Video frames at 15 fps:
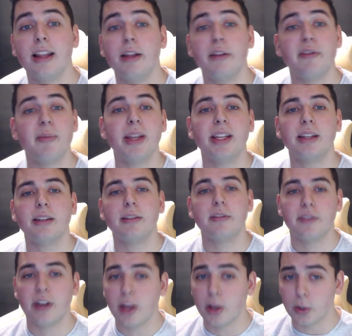love making
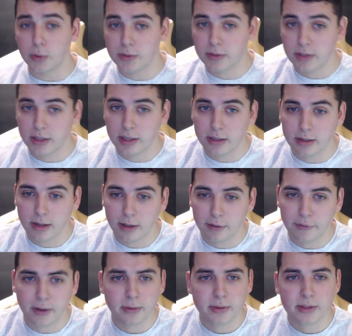videos, and I
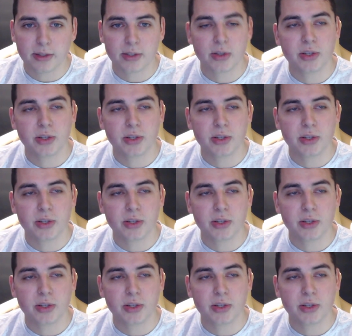found